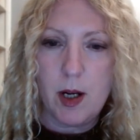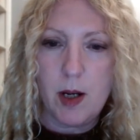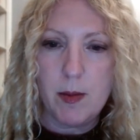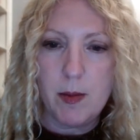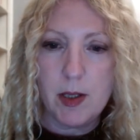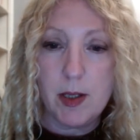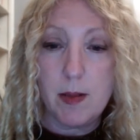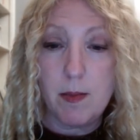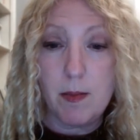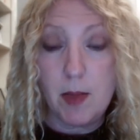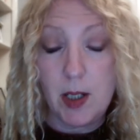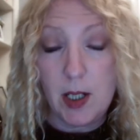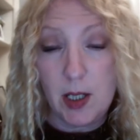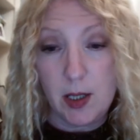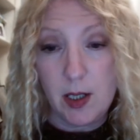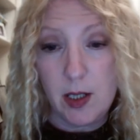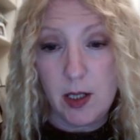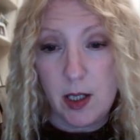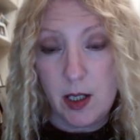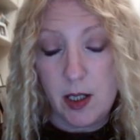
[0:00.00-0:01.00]
able to meet
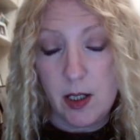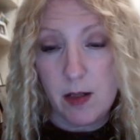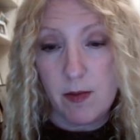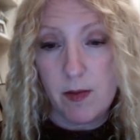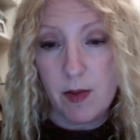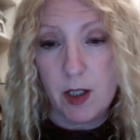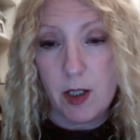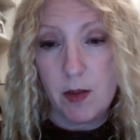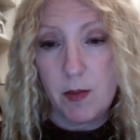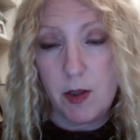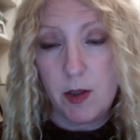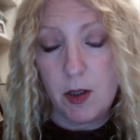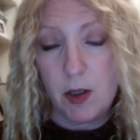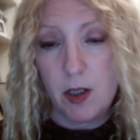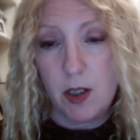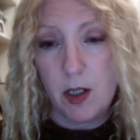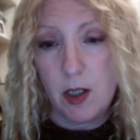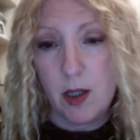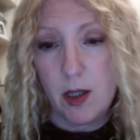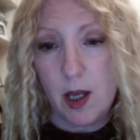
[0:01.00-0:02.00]
the needs of the
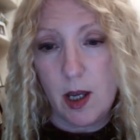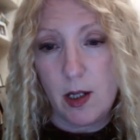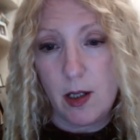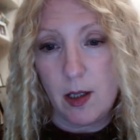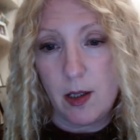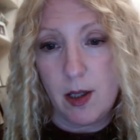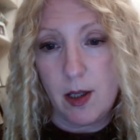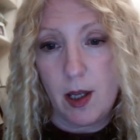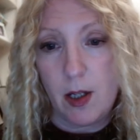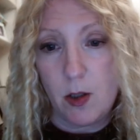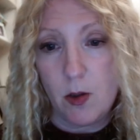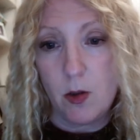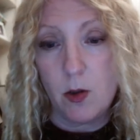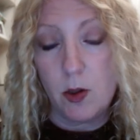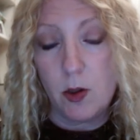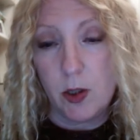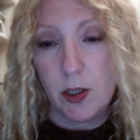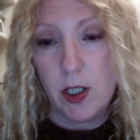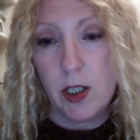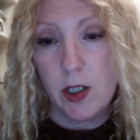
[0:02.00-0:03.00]
community that you're
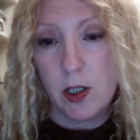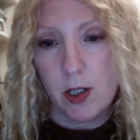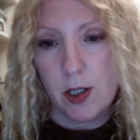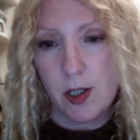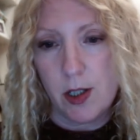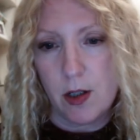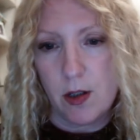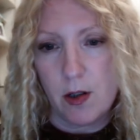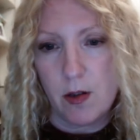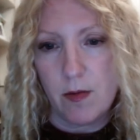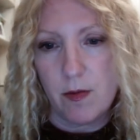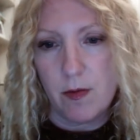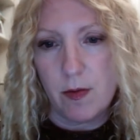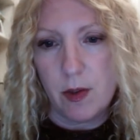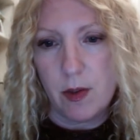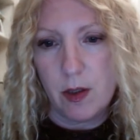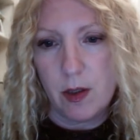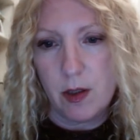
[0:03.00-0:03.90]
looking to serve.